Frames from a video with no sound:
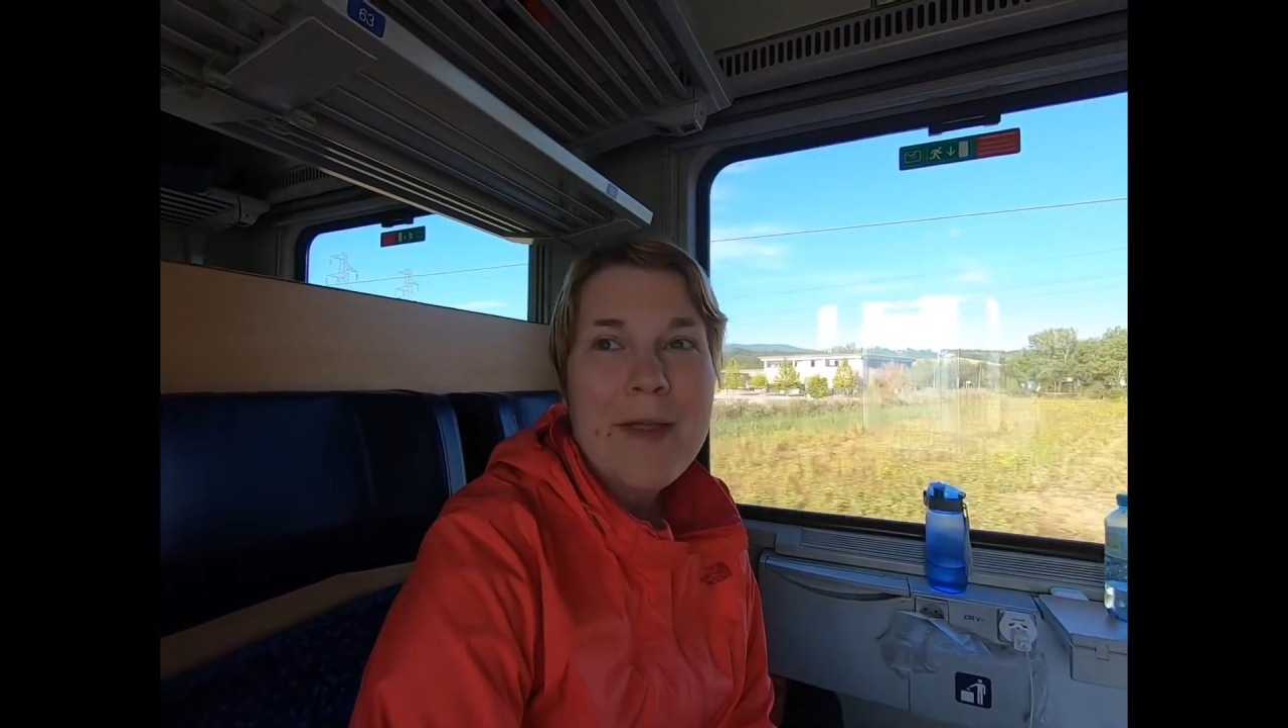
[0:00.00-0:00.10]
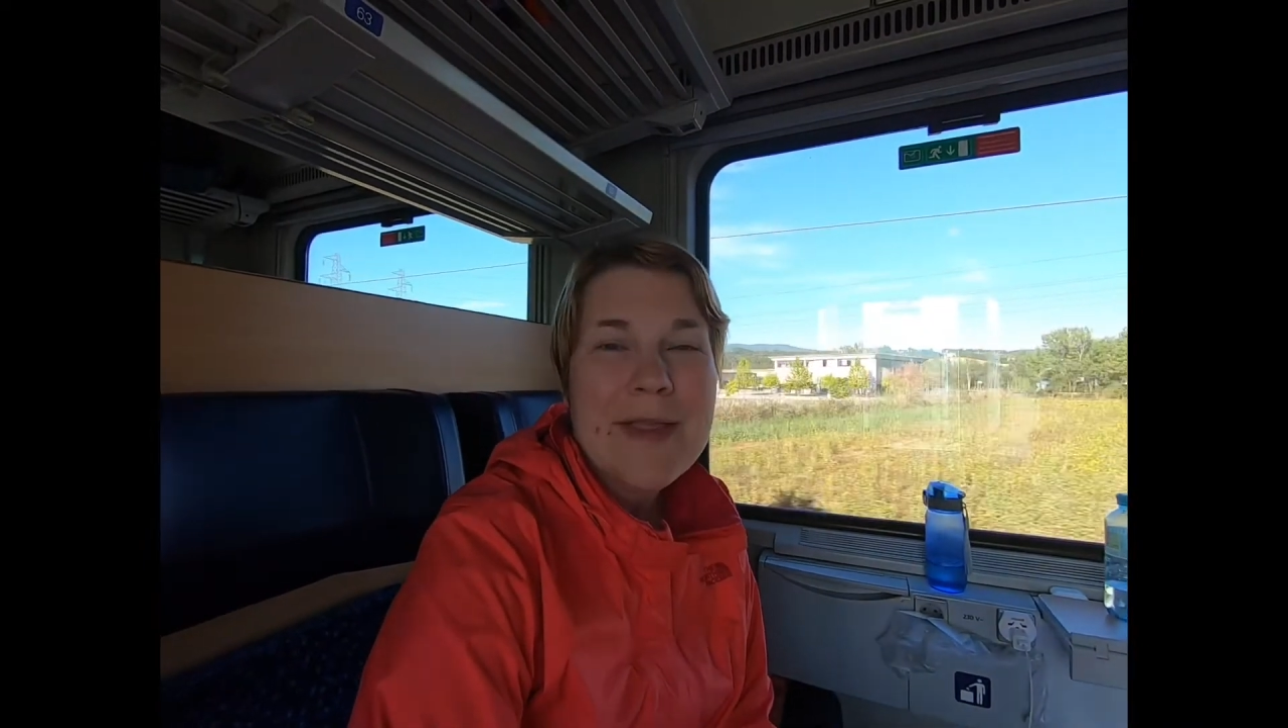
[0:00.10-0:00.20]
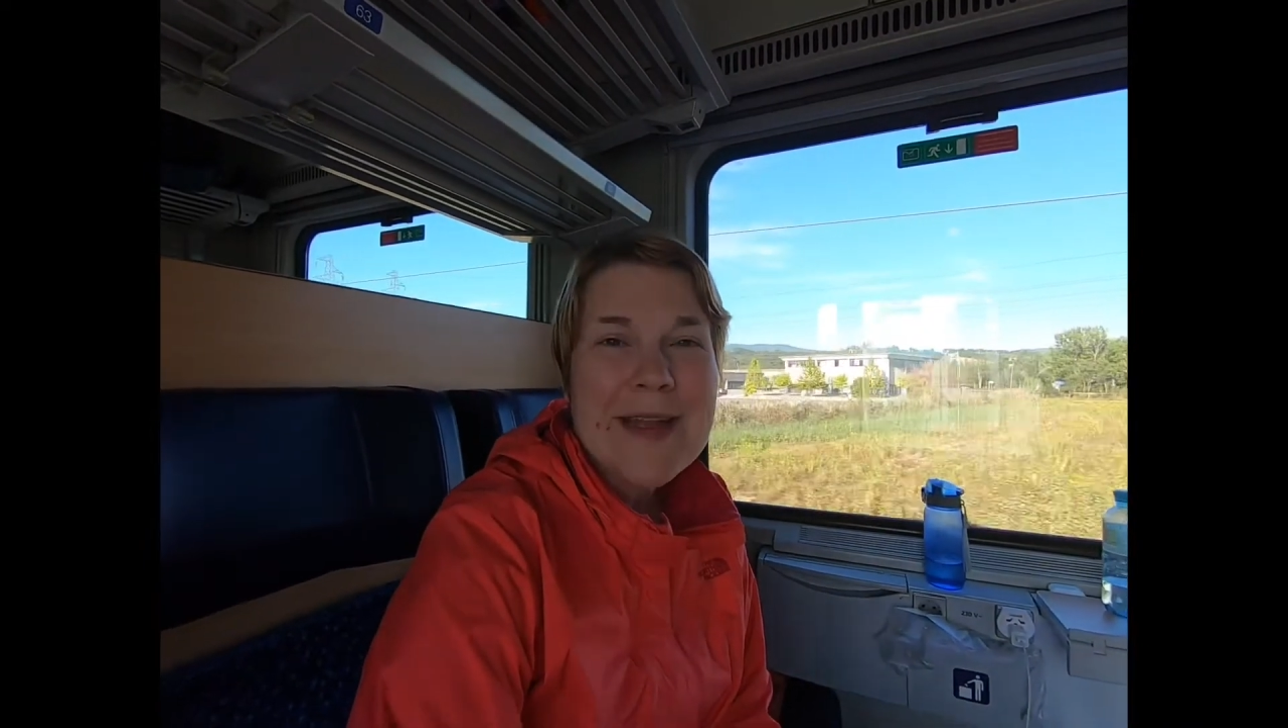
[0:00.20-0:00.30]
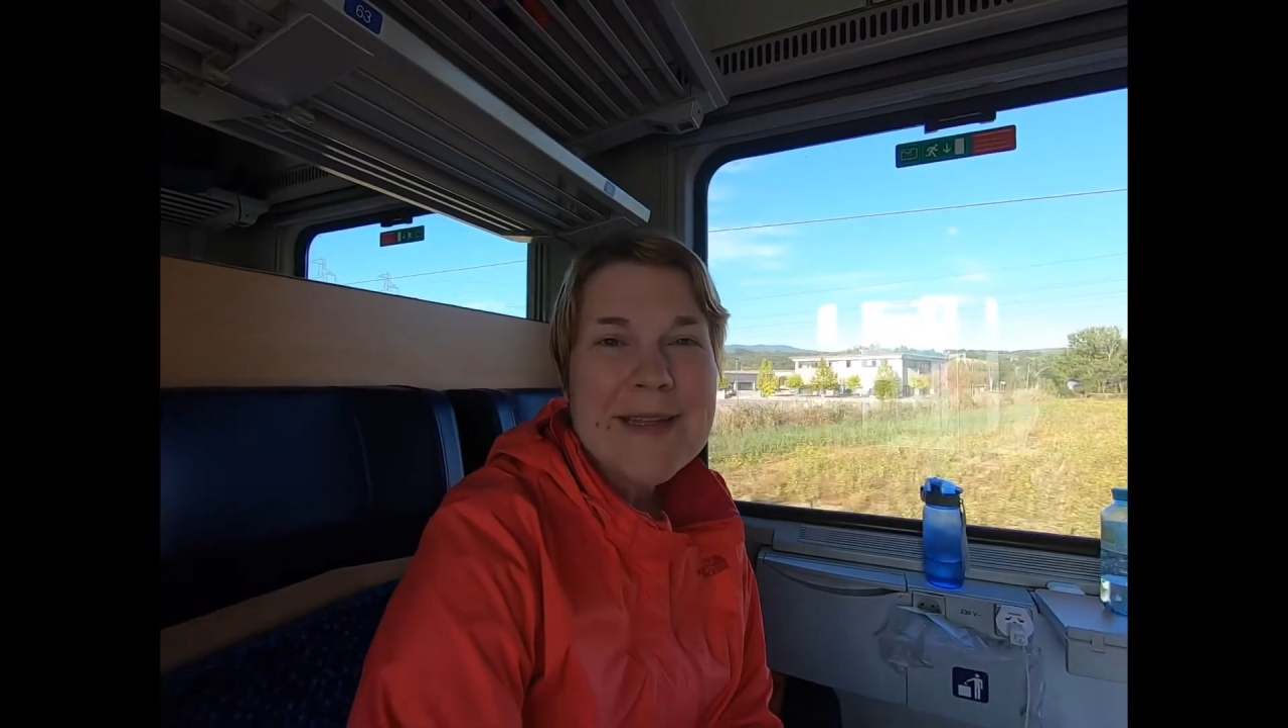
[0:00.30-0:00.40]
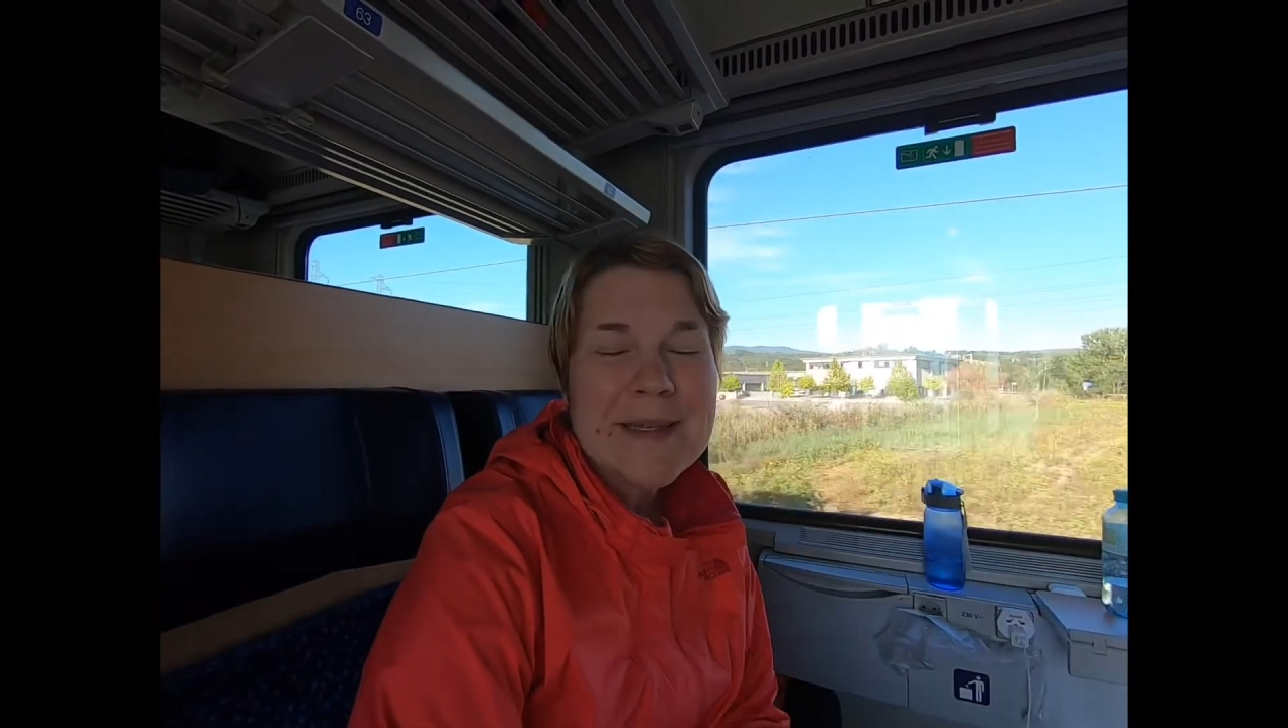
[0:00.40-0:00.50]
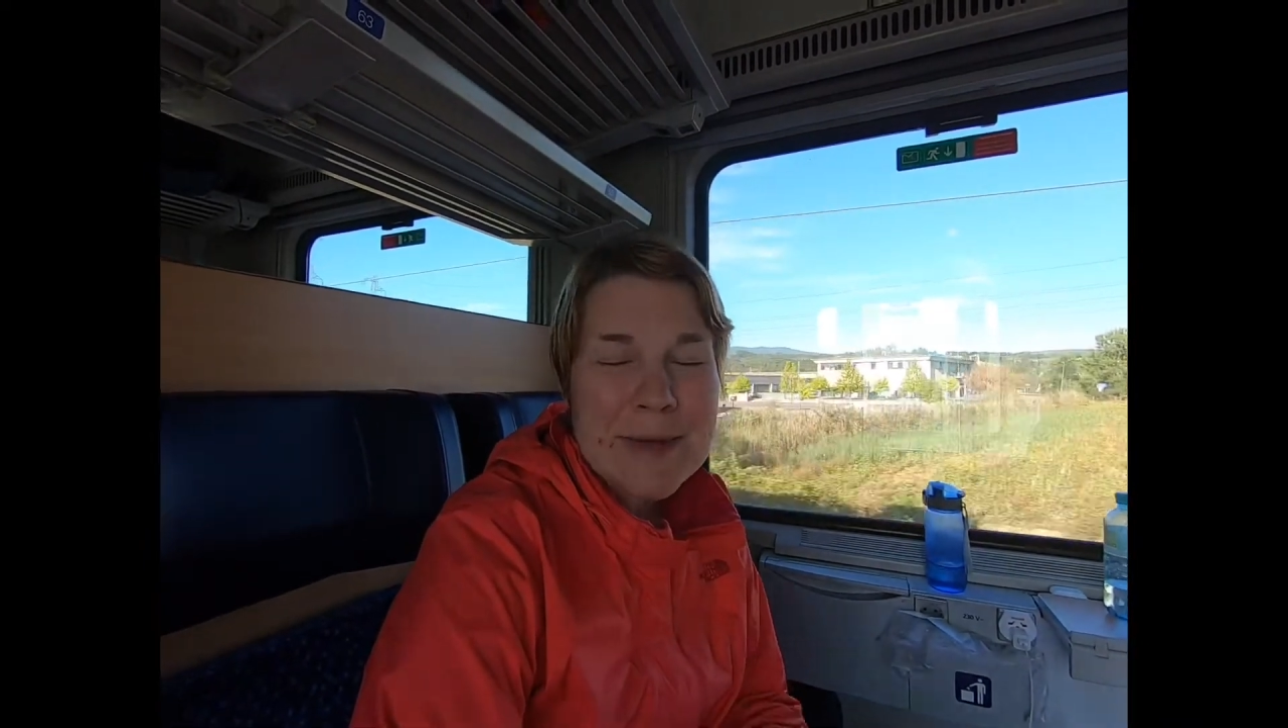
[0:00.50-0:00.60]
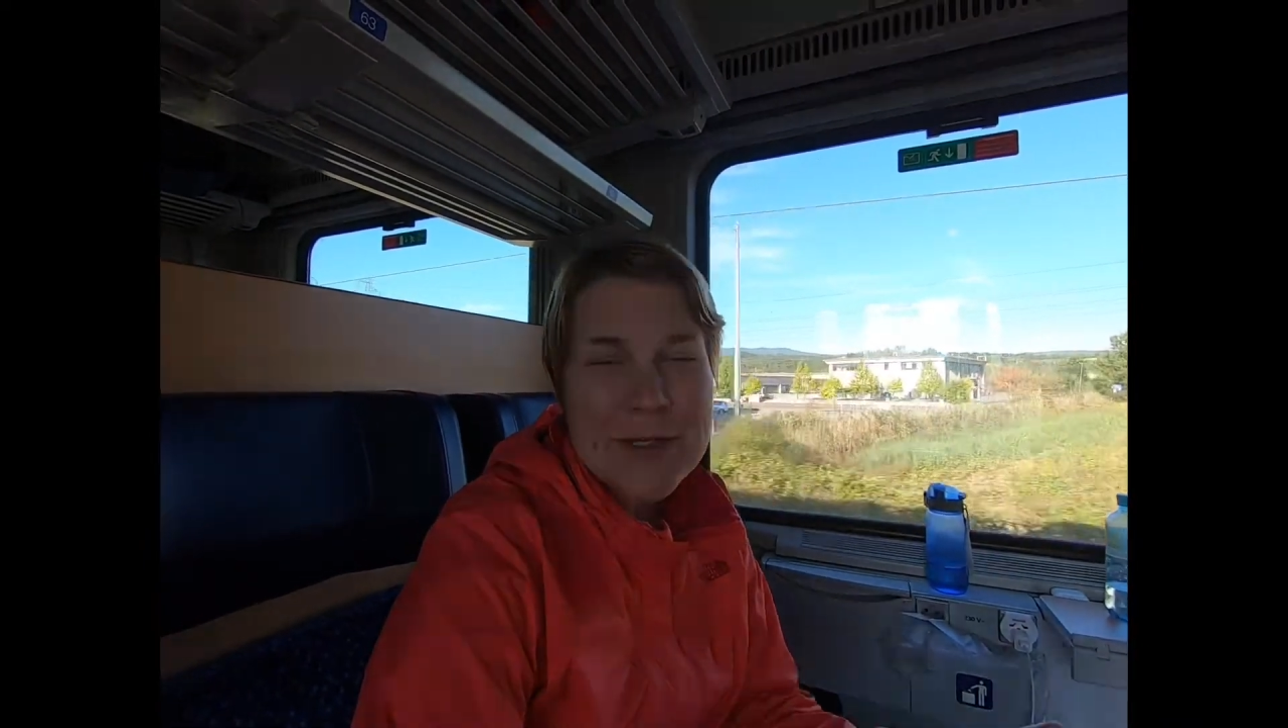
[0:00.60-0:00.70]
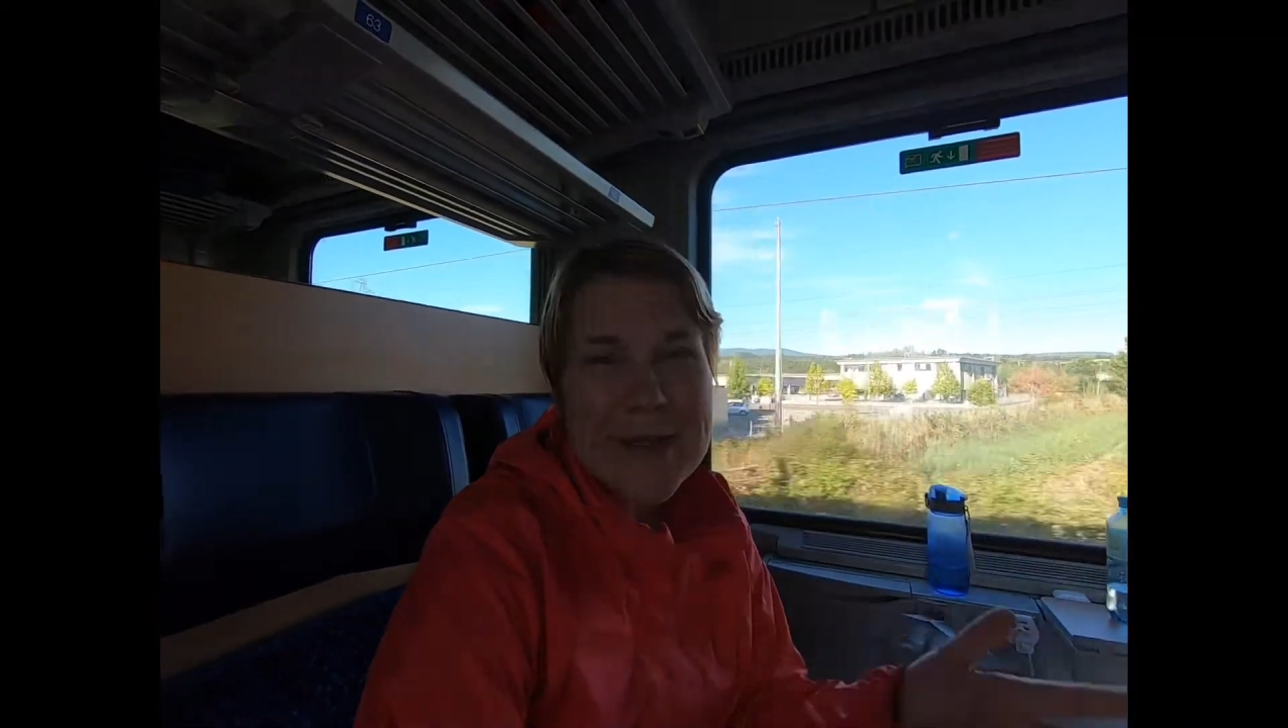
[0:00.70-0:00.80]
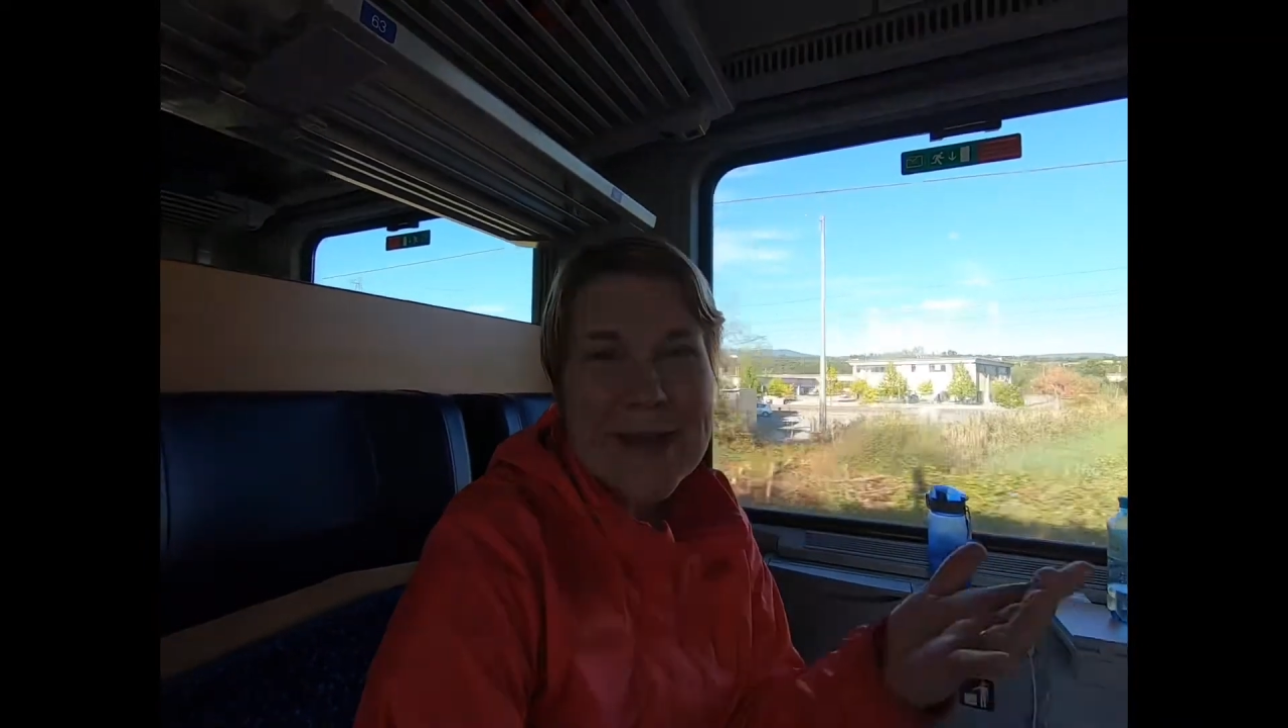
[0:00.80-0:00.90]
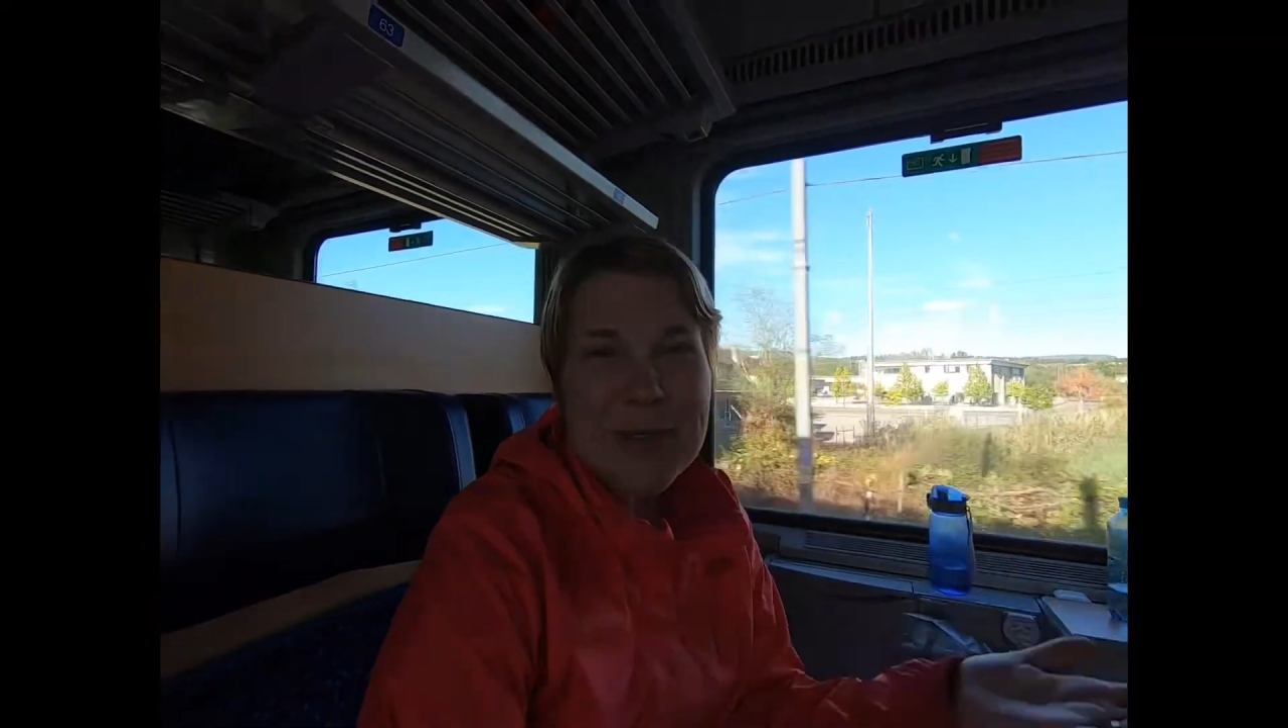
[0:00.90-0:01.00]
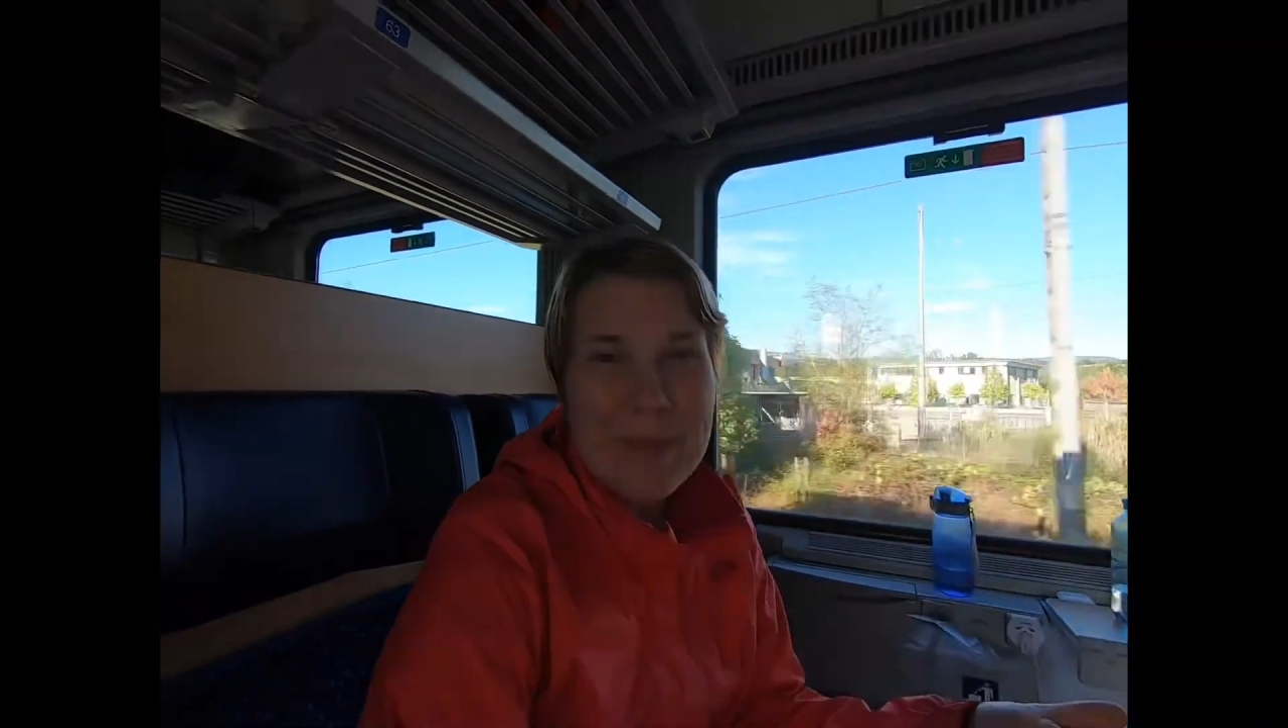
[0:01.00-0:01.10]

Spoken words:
that it's a much nicer